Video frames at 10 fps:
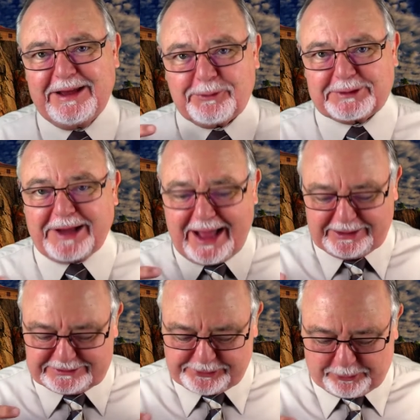with
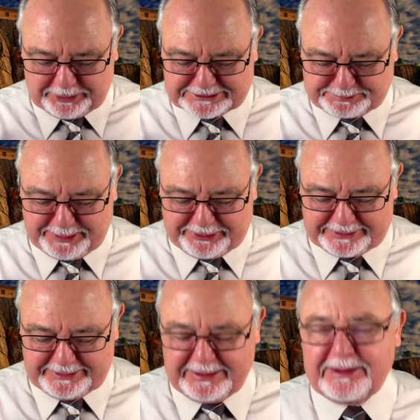God's Holy
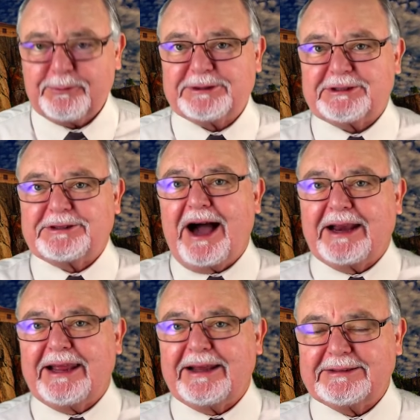Spirit, which is
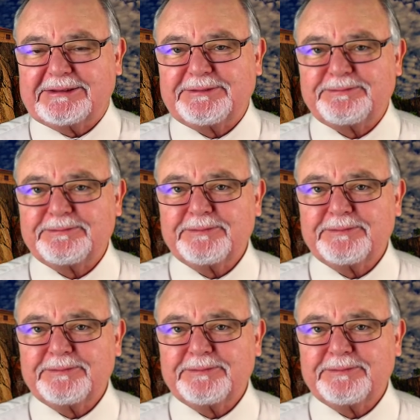God in us.